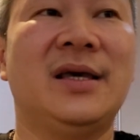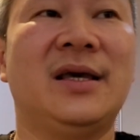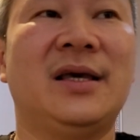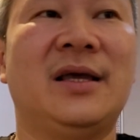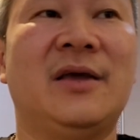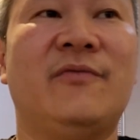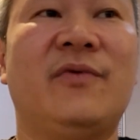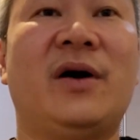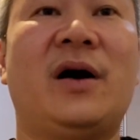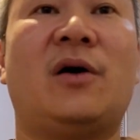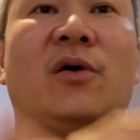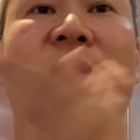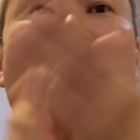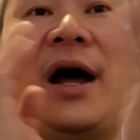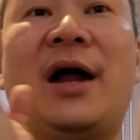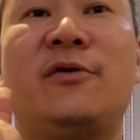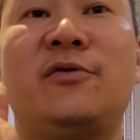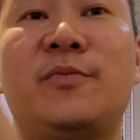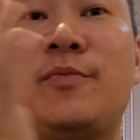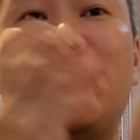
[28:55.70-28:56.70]
If
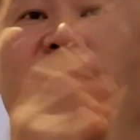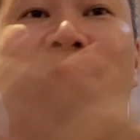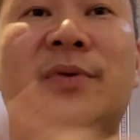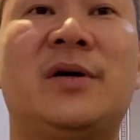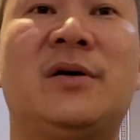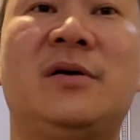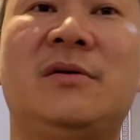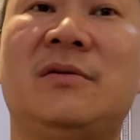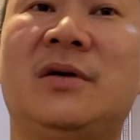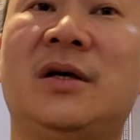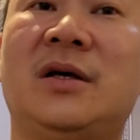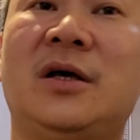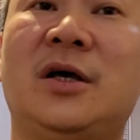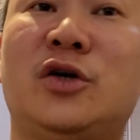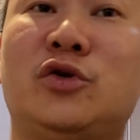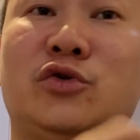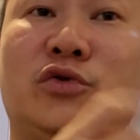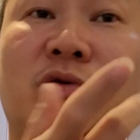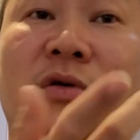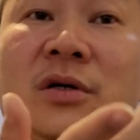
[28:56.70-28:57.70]
100 people,
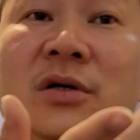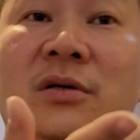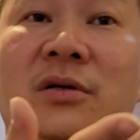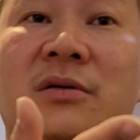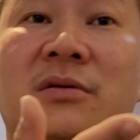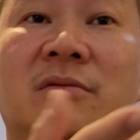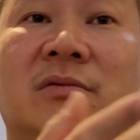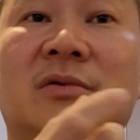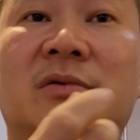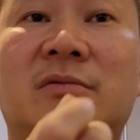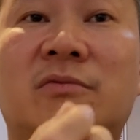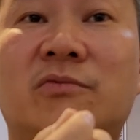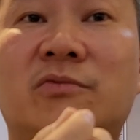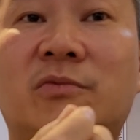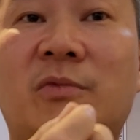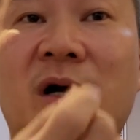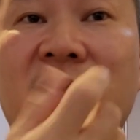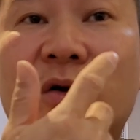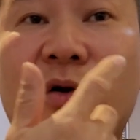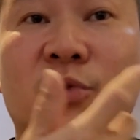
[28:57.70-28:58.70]
sure,
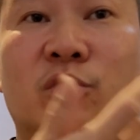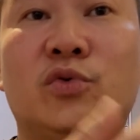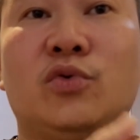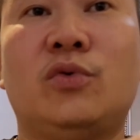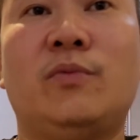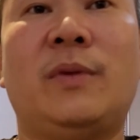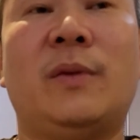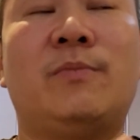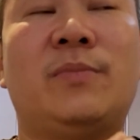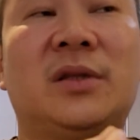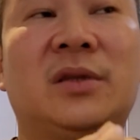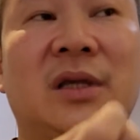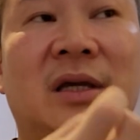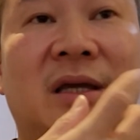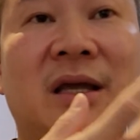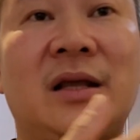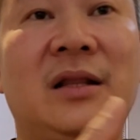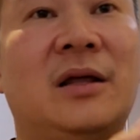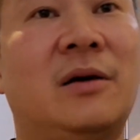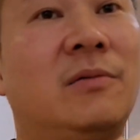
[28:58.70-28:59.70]
1 or 2 people
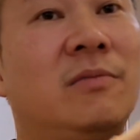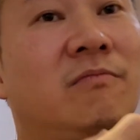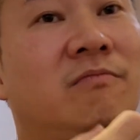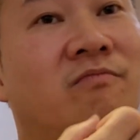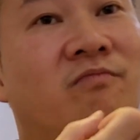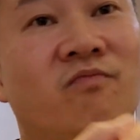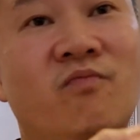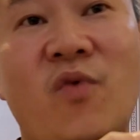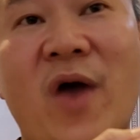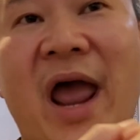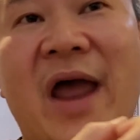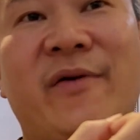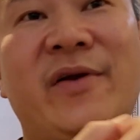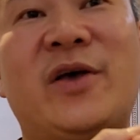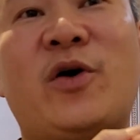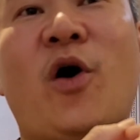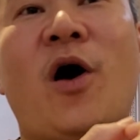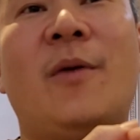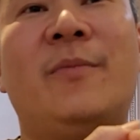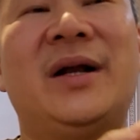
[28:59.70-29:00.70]
taking the very
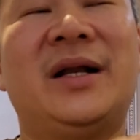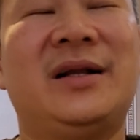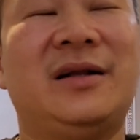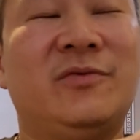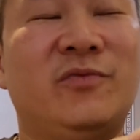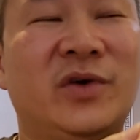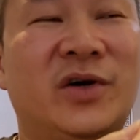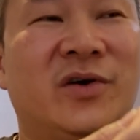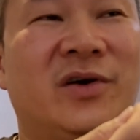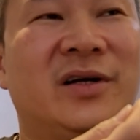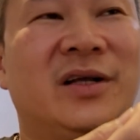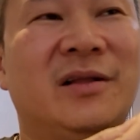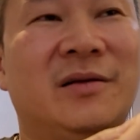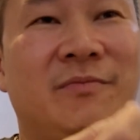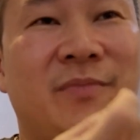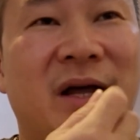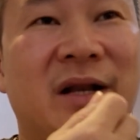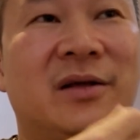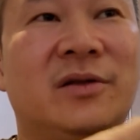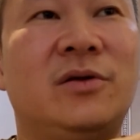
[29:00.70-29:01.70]
common, we call it a
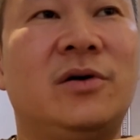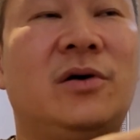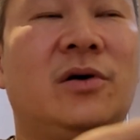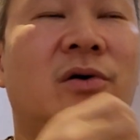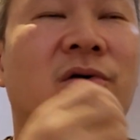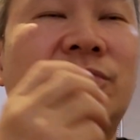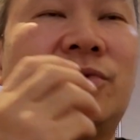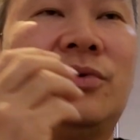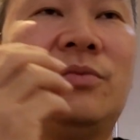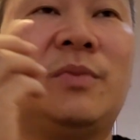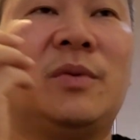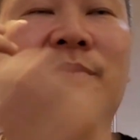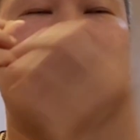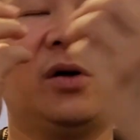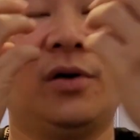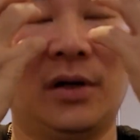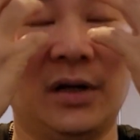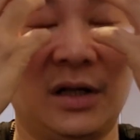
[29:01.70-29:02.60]
Panadol. Also, people got